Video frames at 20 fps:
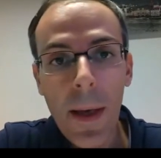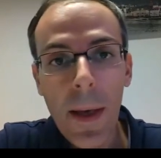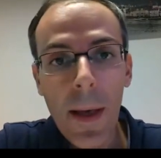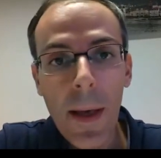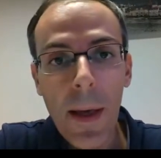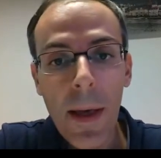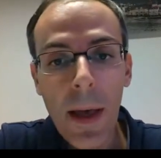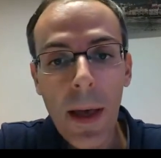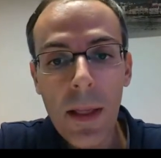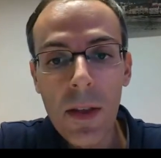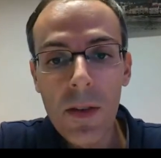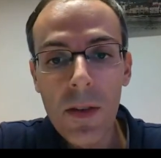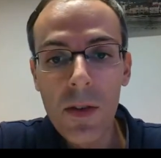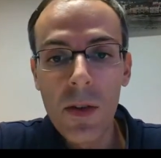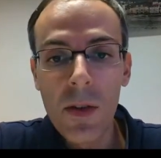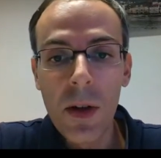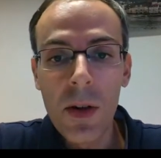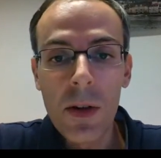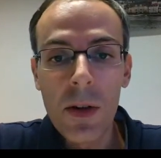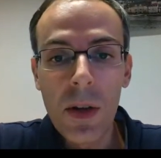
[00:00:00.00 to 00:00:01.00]
and this is
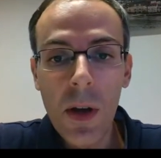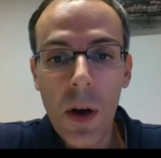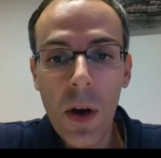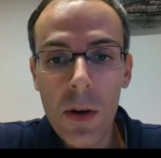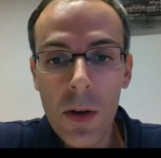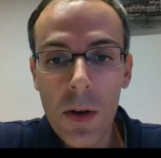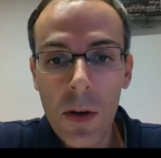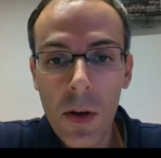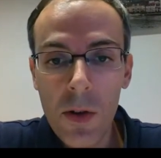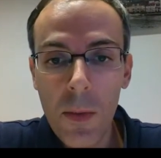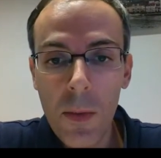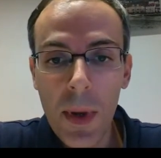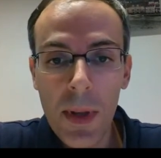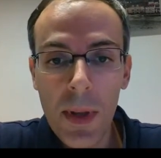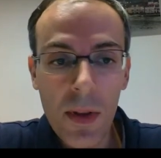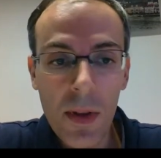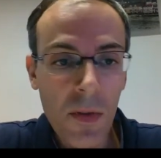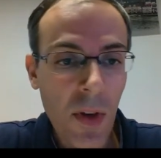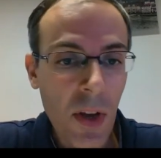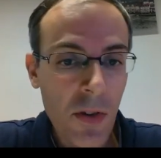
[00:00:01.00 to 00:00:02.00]
done on an
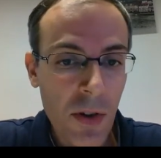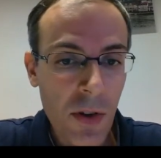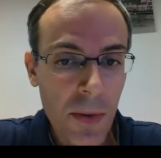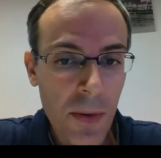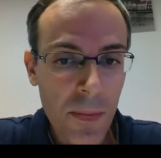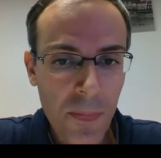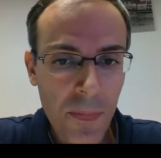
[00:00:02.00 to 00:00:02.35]
automatic fashion.